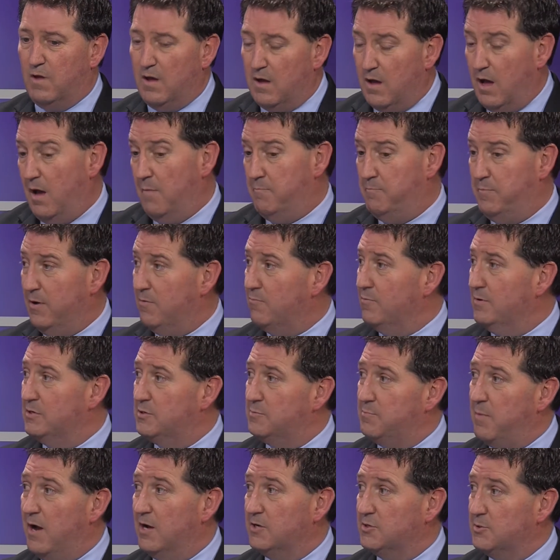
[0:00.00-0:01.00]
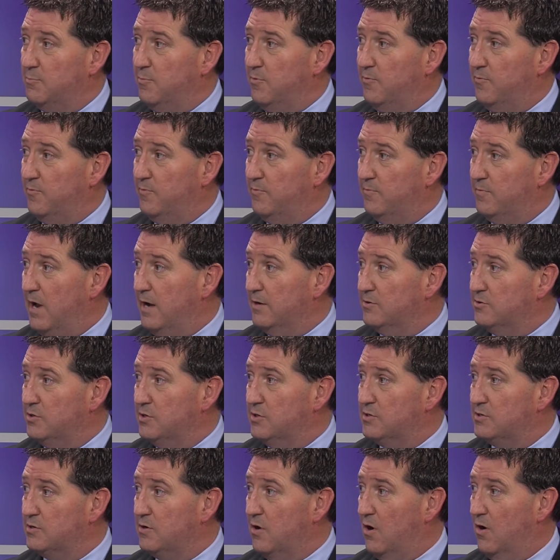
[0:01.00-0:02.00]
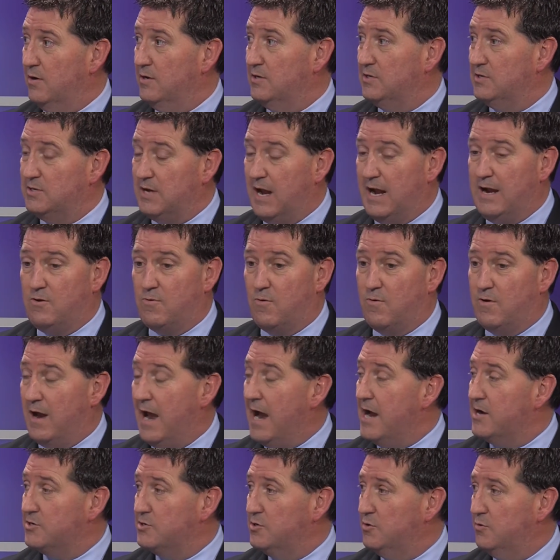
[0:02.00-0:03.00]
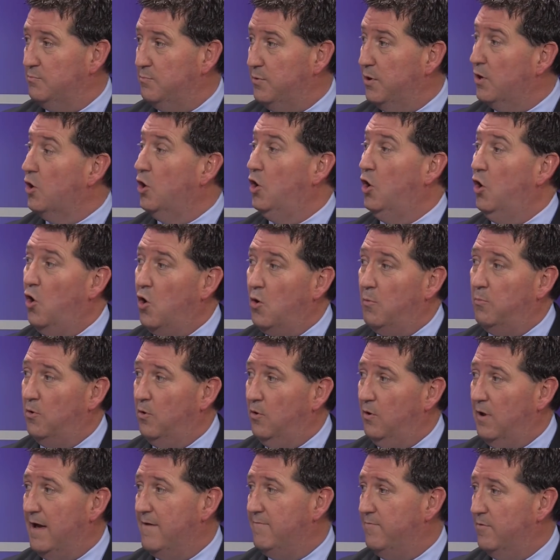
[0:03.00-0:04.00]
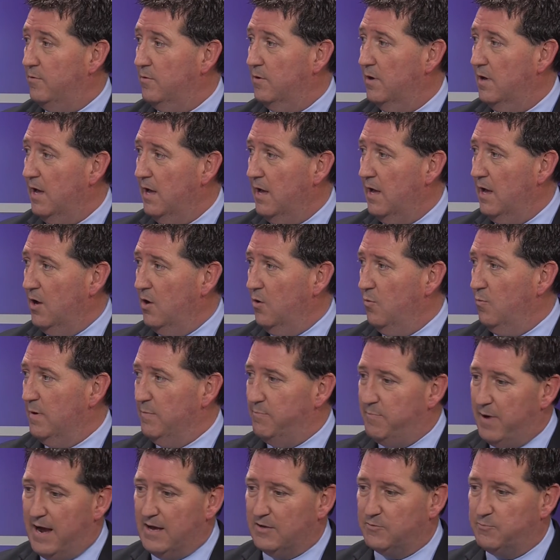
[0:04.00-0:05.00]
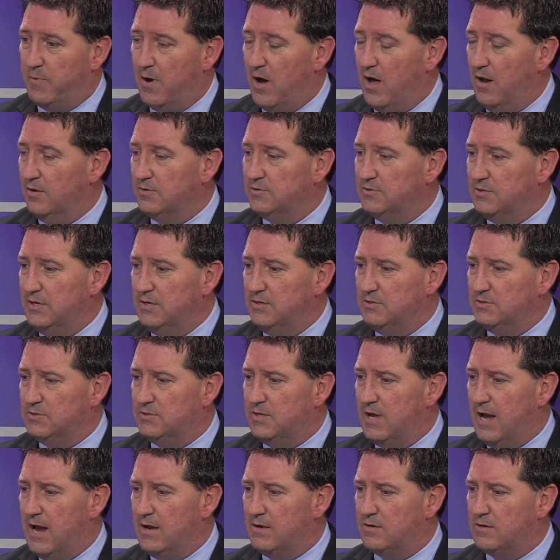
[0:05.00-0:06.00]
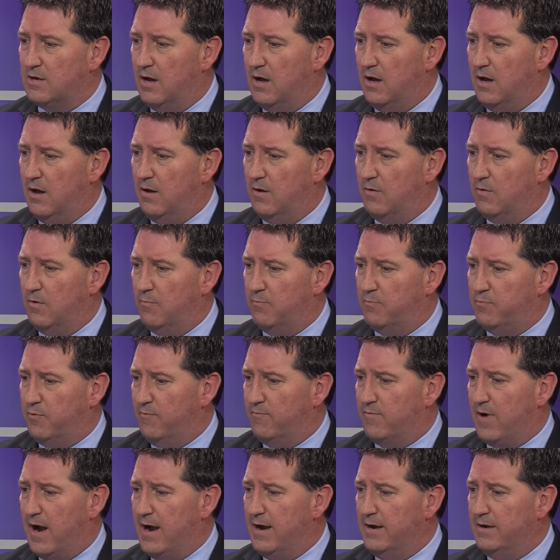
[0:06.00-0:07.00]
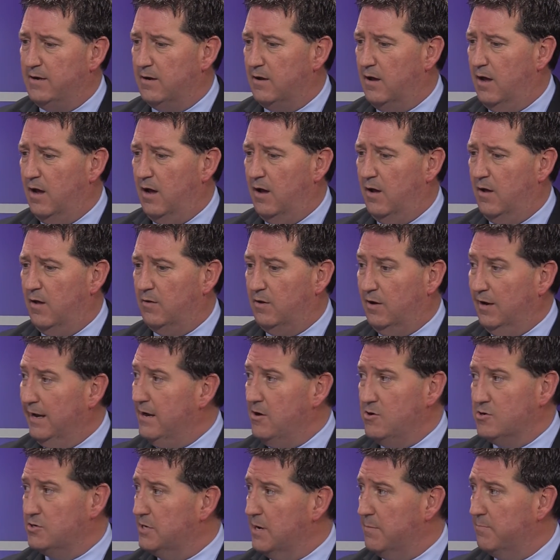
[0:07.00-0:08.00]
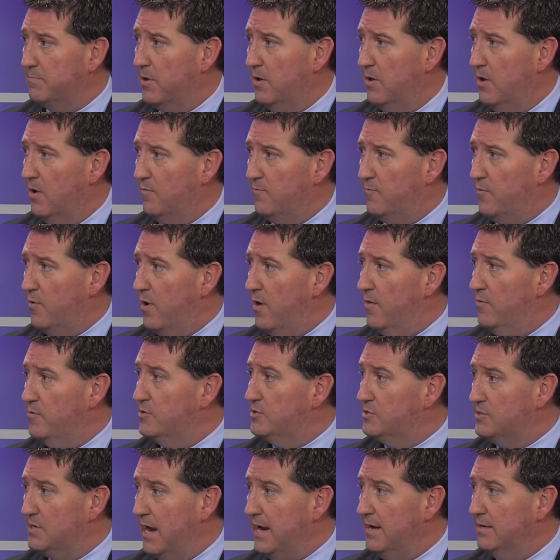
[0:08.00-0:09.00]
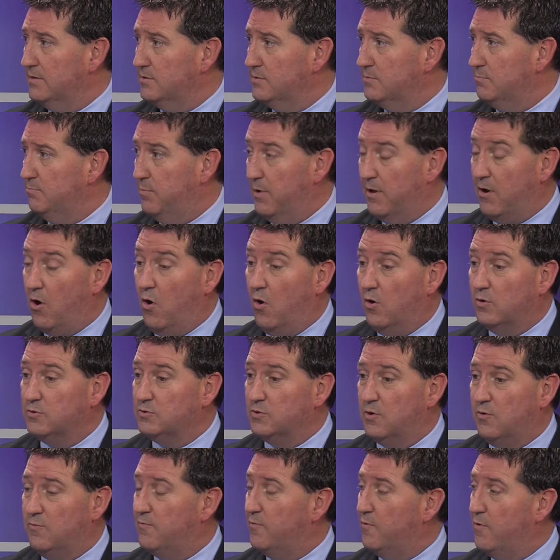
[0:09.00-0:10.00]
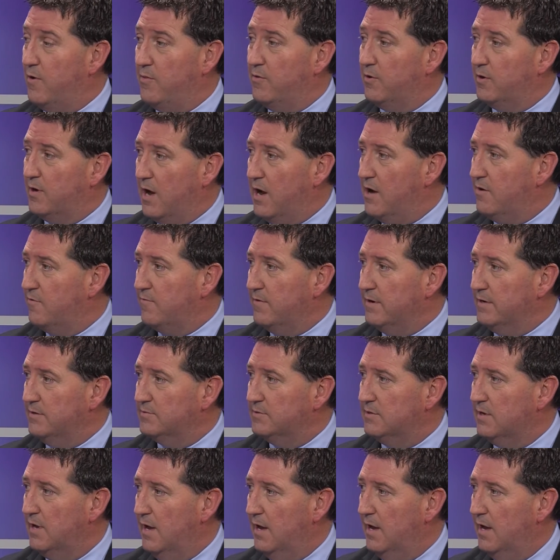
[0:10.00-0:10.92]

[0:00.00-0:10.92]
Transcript: a bit responsible, not just on a state or national, but global level. We pass policies that provide leadership for other states, but also for other countries.